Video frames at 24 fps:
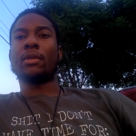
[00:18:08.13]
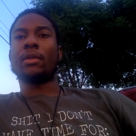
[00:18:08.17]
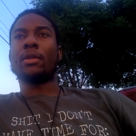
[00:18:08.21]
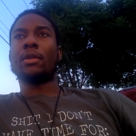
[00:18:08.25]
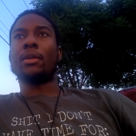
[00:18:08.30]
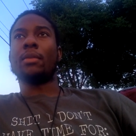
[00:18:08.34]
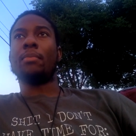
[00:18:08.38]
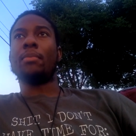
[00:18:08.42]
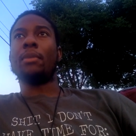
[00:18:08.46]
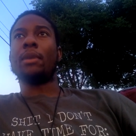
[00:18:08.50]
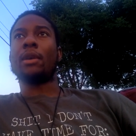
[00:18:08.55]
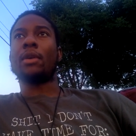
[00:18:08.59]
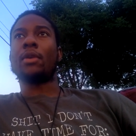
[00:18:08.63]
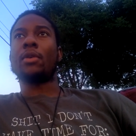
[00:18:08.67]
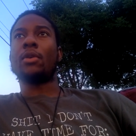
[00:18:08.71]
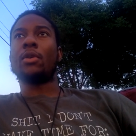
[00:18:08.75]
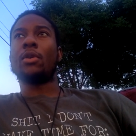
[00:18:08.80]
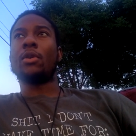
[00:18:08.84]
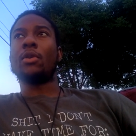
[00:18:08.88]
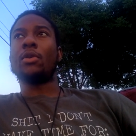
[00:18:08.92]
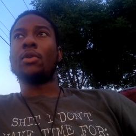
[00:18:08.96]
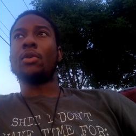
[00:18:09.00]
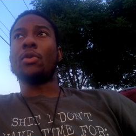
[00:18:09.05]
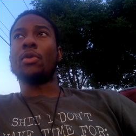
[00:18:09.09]
The
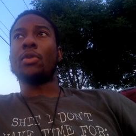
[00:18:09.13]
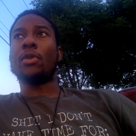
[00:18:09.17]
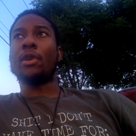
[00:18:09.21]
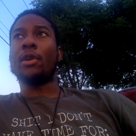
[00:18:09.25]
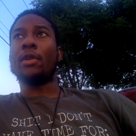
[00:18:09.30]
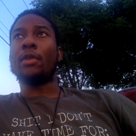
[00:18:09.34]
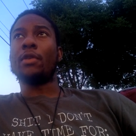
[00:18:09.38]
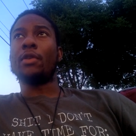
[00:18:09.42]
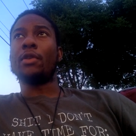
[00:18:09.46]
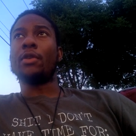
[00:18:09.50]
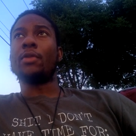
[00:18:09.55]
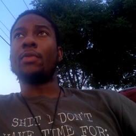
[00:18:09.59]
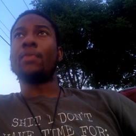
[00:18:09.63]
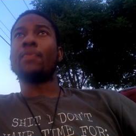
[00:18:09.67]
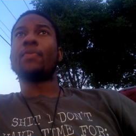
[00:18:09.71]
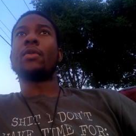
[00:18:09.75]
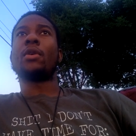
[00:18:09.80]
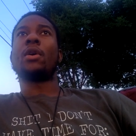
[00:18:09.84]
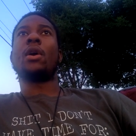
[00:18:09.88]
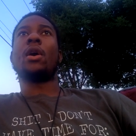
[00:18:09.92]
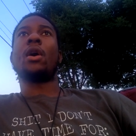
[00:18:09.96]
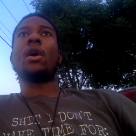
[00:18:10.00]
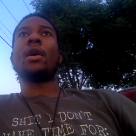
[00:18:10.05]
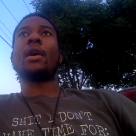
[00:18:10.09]
Bitcoin, Ethereum,
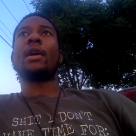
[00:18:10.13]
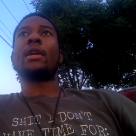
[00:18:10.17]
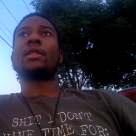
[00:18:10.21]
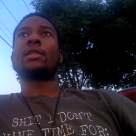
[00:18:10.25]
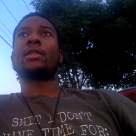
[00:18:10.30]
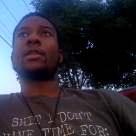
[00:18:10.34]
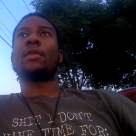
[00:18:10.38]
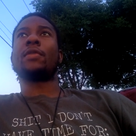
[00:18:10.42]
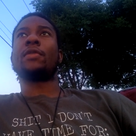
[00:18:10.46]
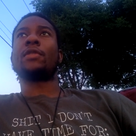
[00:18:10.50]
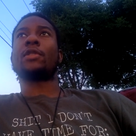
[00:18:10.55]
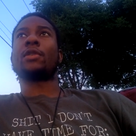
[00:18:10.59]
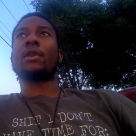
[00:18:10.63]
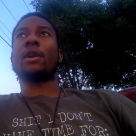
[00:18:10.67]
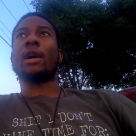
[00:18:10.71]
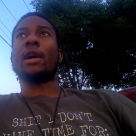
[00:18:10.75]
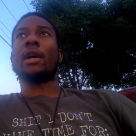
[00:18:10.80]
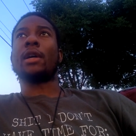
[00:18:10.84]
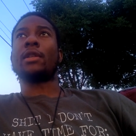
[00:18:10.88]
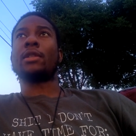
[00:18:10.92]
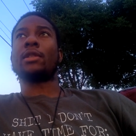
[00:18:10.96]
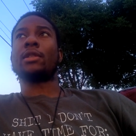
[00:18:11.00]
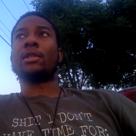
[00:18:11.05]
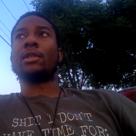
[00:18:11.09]
all that stuff is
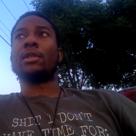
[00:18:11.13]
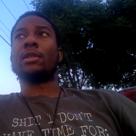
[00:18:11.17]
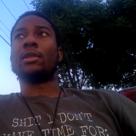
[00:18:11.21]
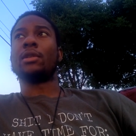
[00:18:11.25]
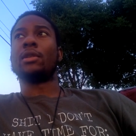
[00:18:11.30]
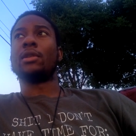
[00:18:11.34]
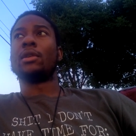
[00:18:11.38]
crashing.